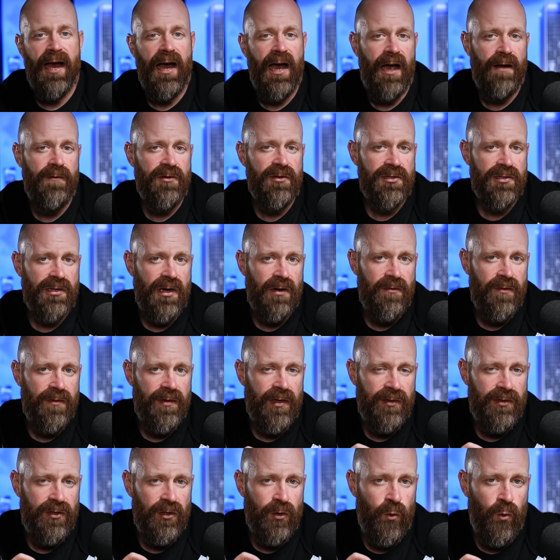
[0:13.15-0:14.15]
I've discovered
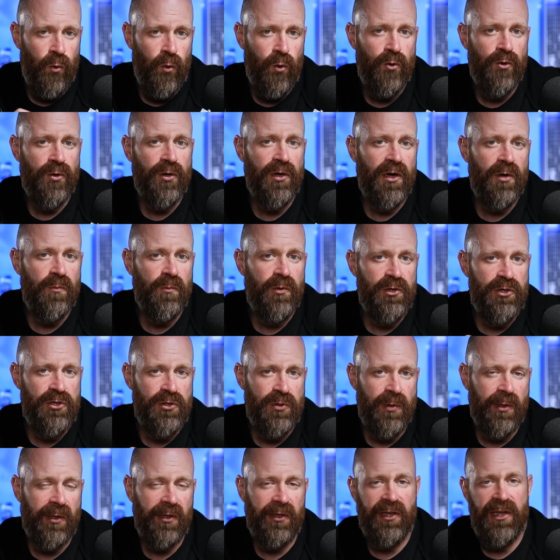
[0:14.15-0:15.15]
that the order in which
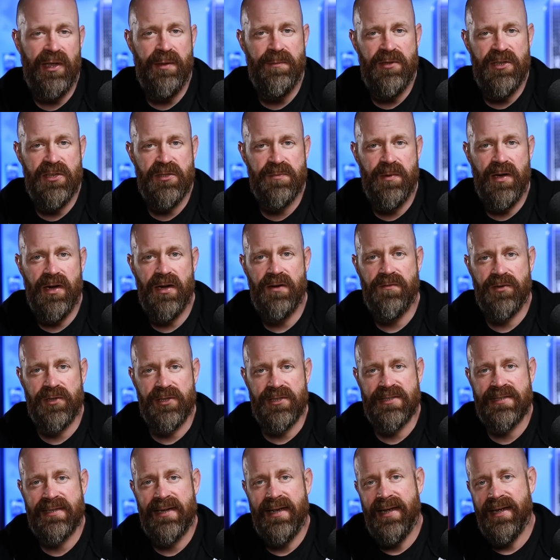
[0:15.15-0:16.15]
you claim these
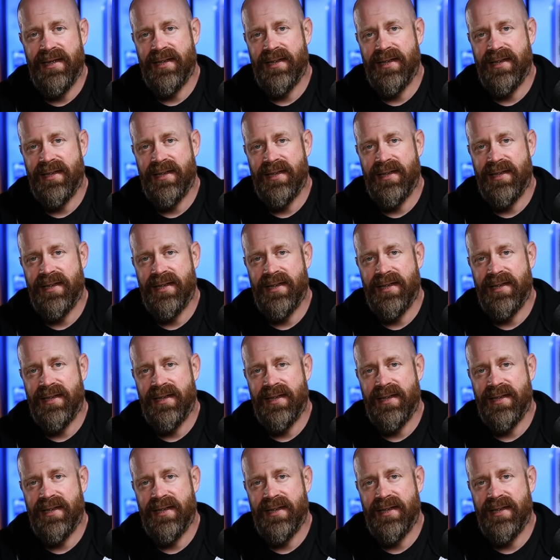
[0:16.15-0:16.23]
benefits